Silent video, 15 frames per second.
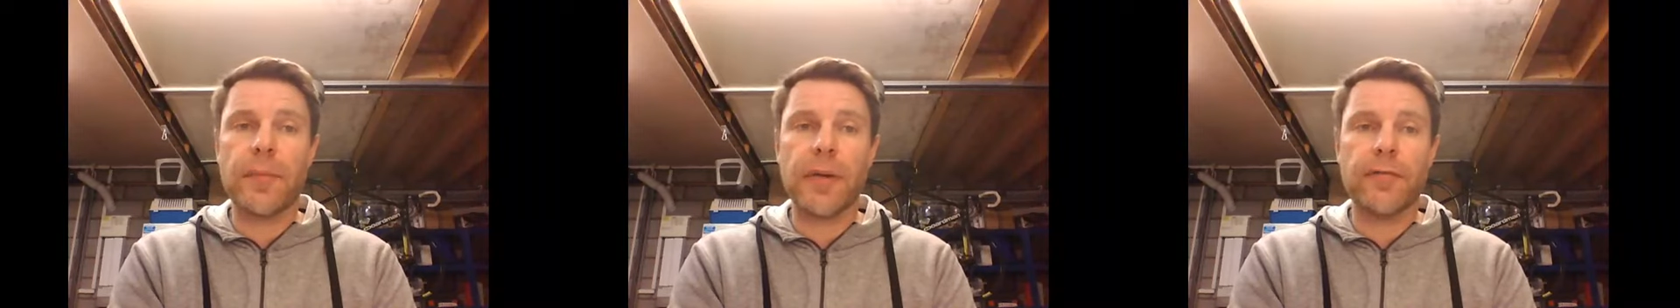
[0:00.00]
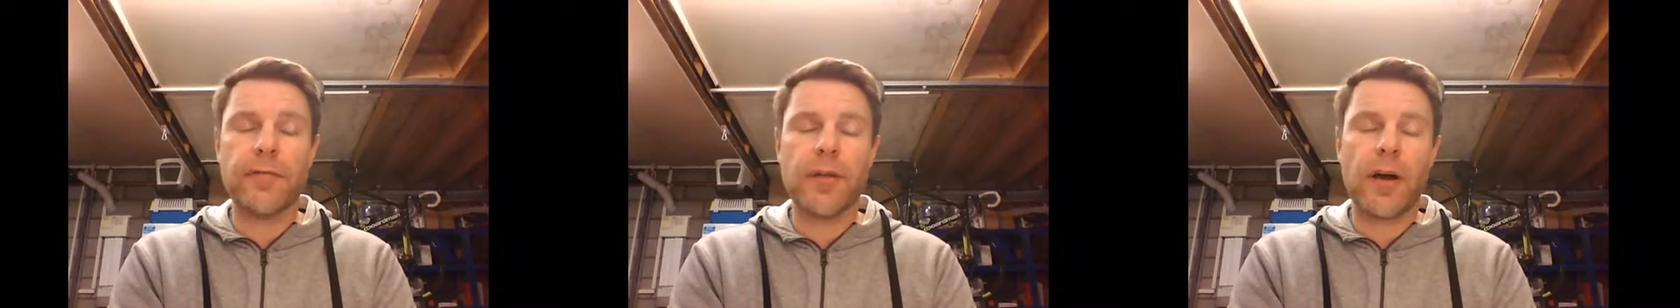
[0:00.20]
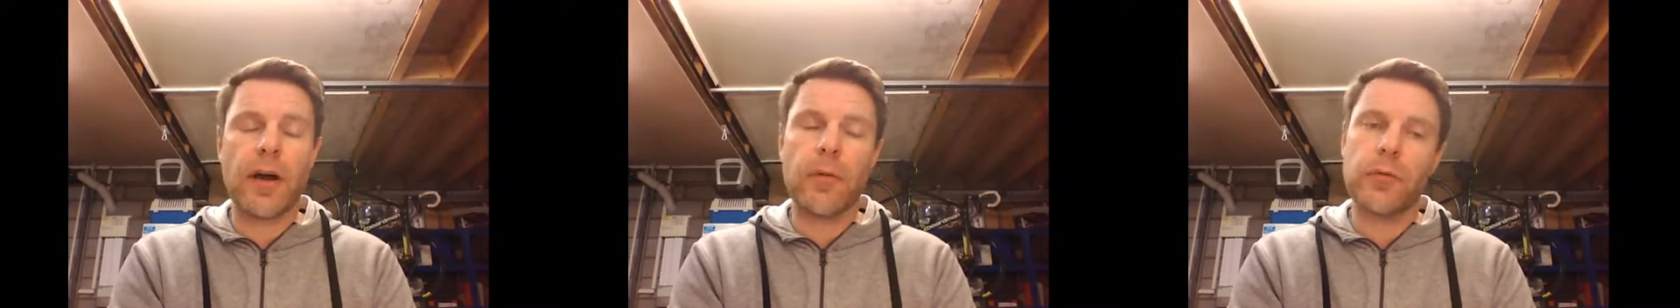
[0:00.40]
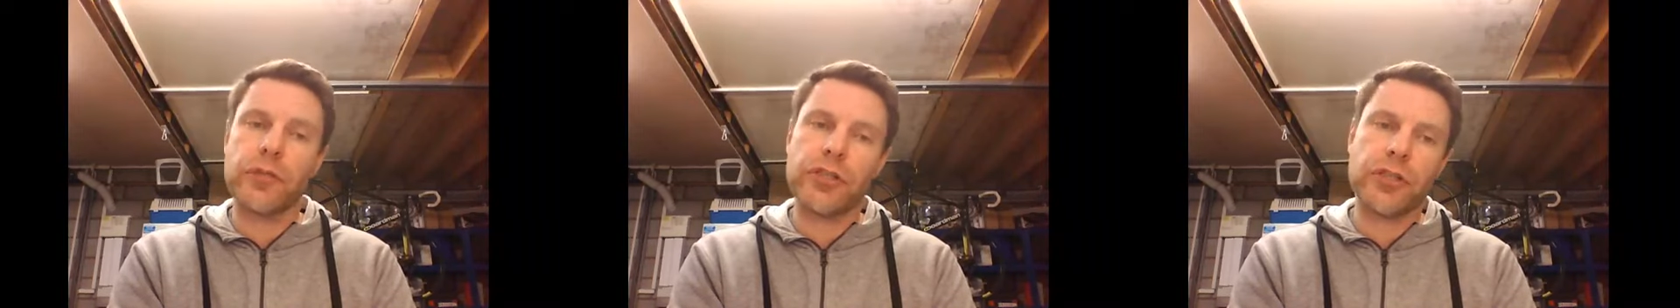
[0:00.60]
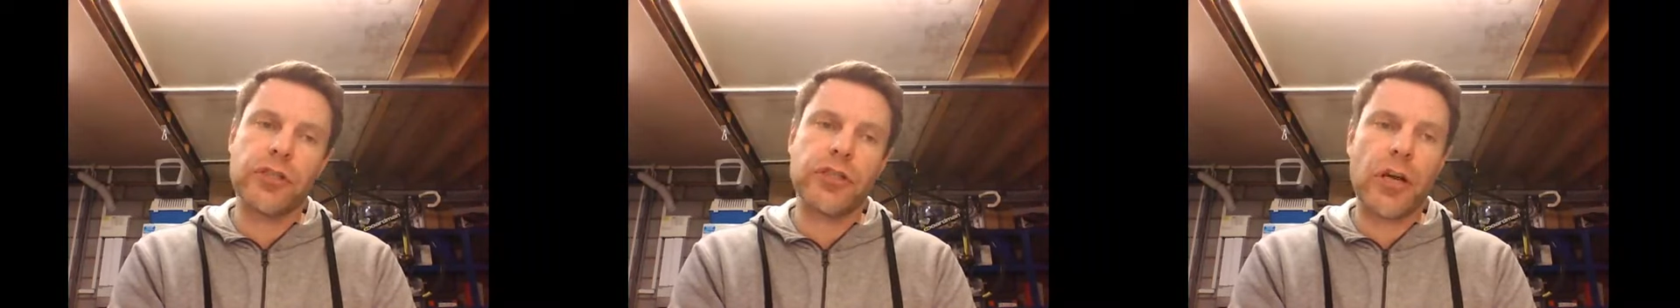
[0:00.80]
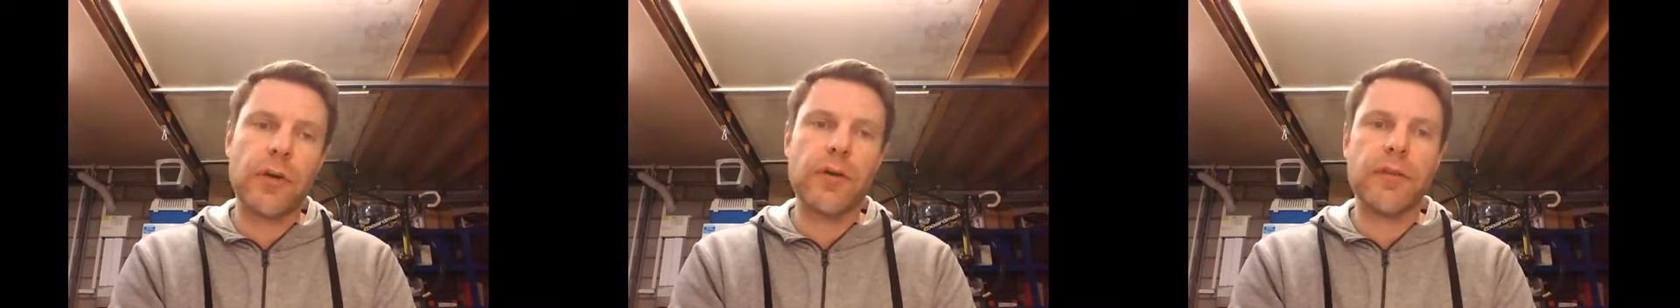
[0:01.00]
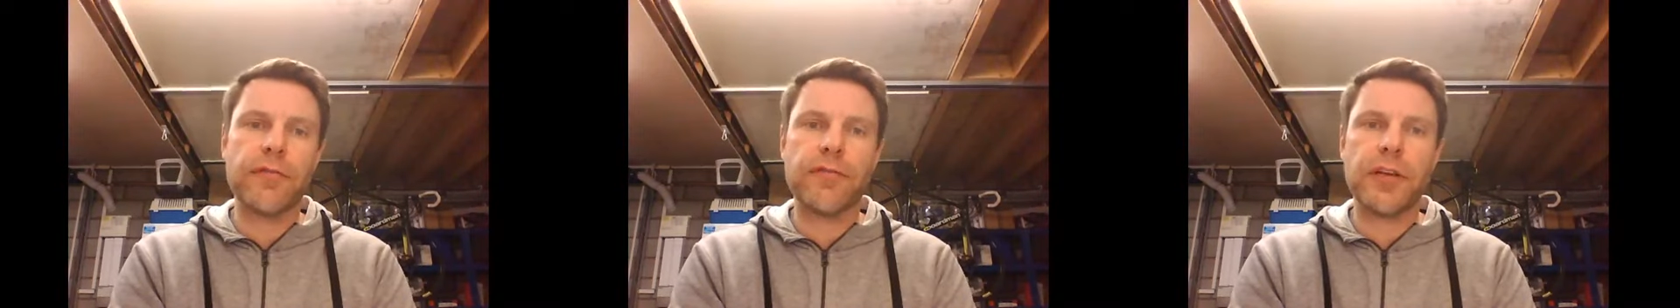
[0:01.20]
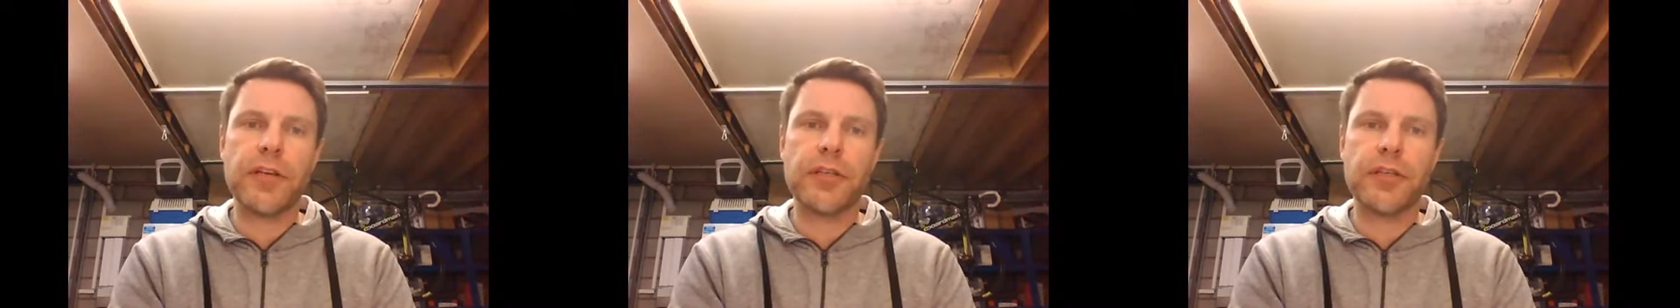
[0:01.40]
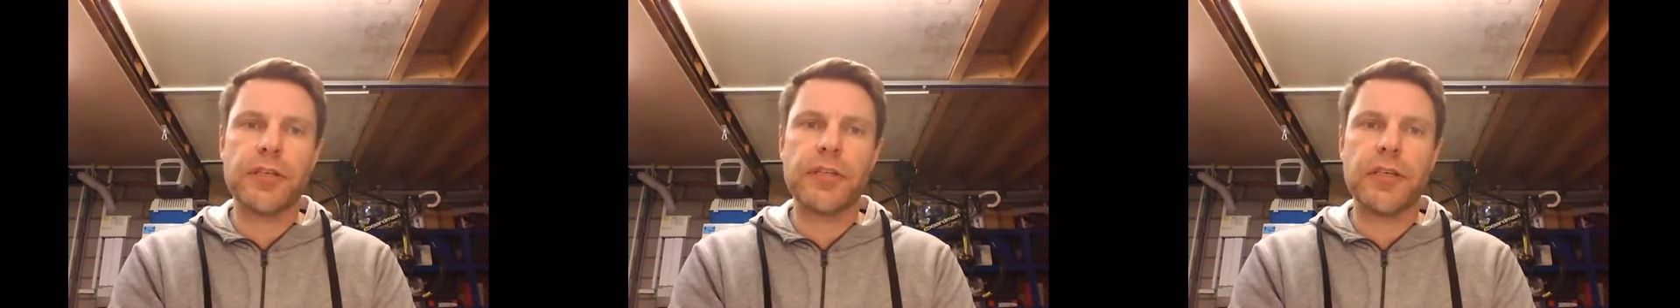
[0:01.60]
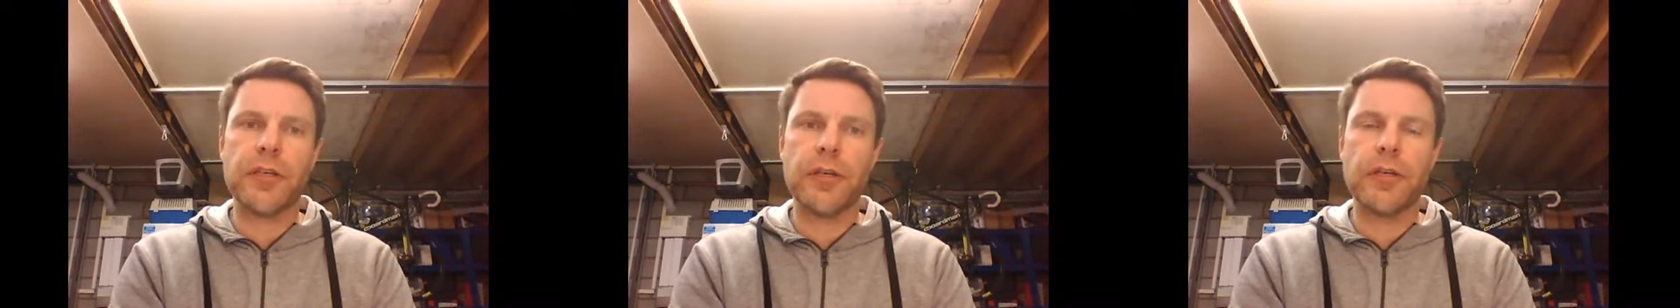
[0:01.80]
If not, I will just show you the
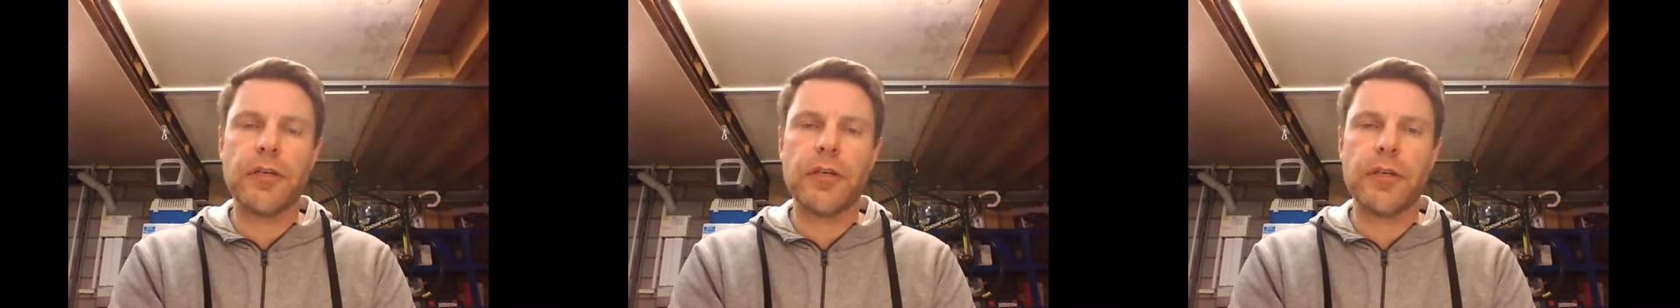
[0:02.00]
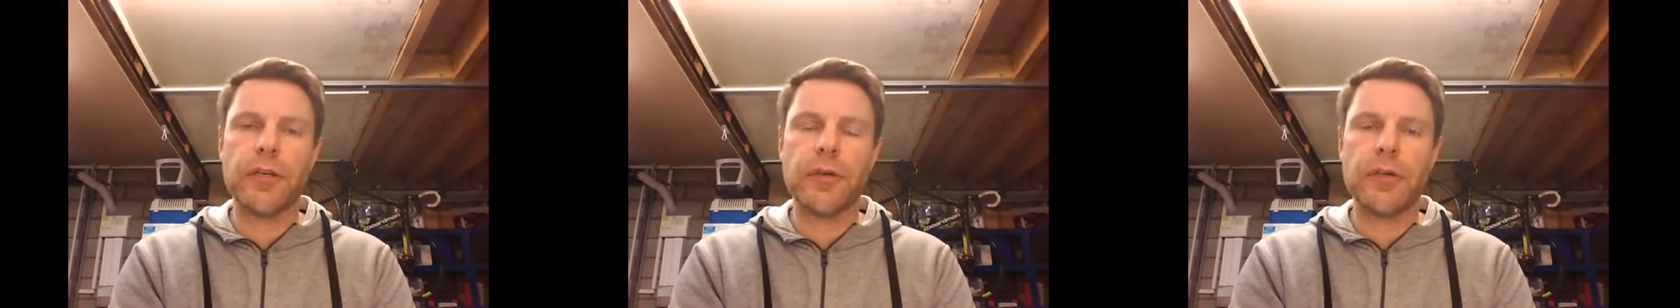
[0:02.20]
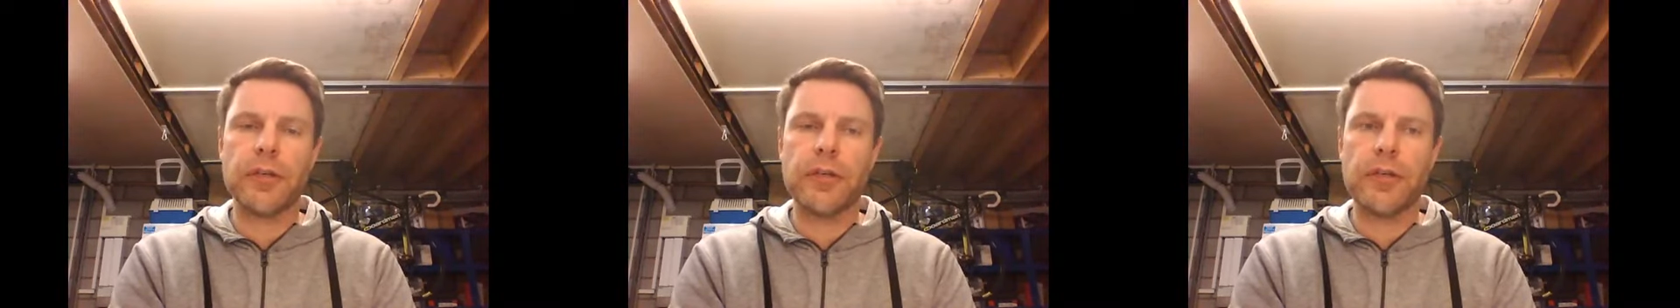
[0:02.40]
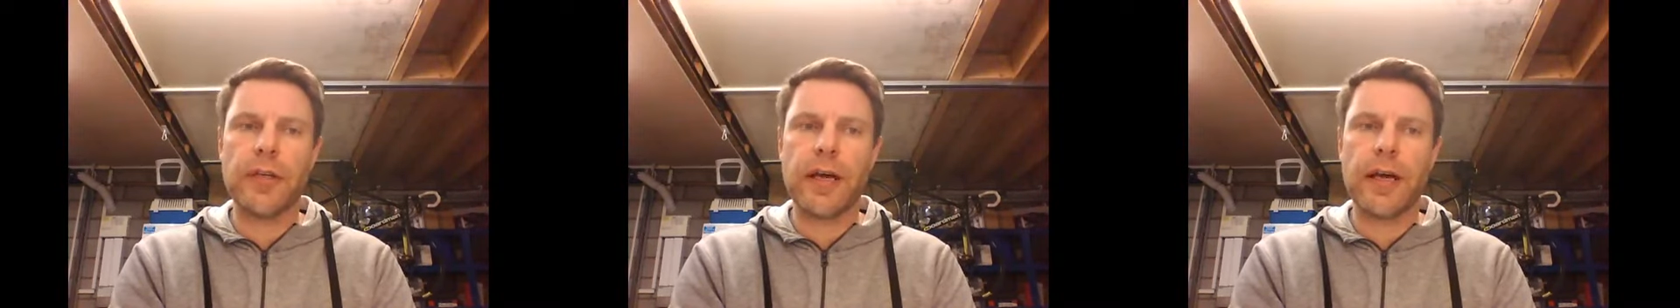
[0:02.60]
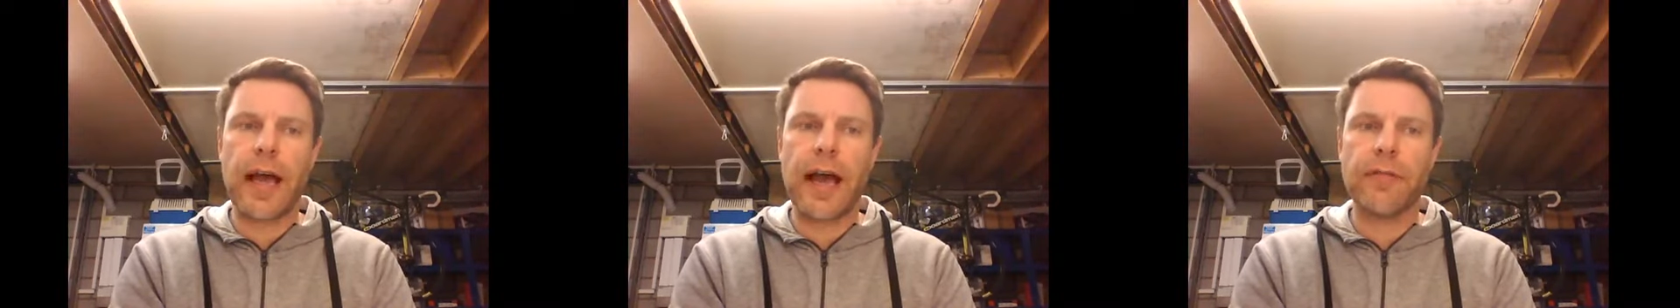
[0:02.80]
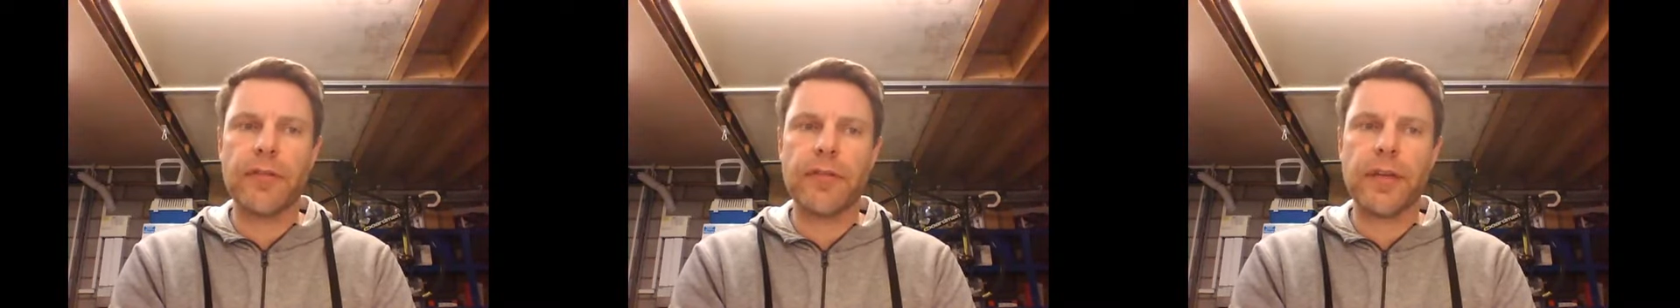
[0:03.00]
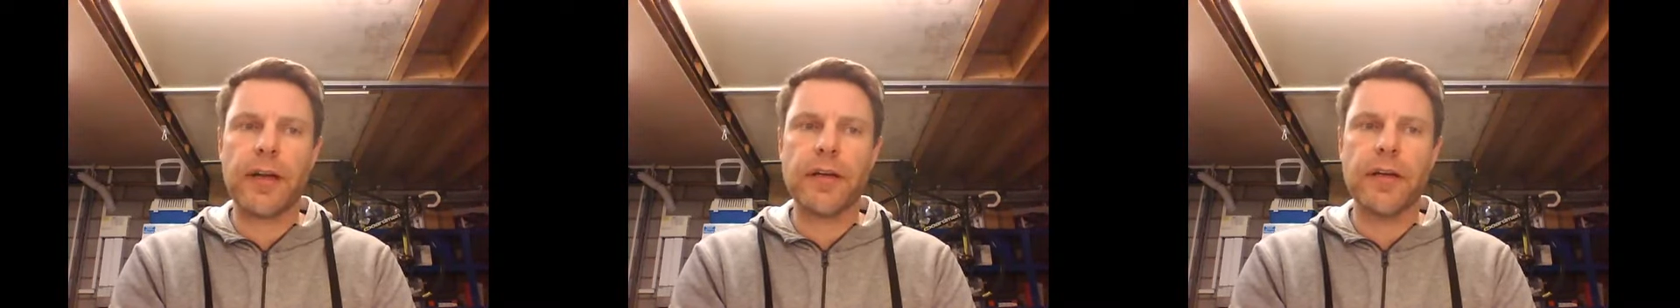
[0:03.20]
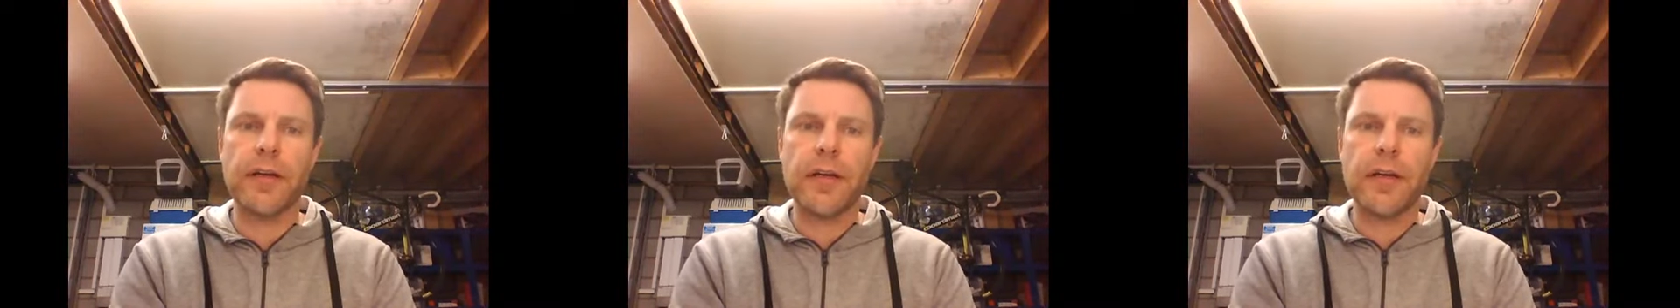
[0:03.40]
features that you can have on the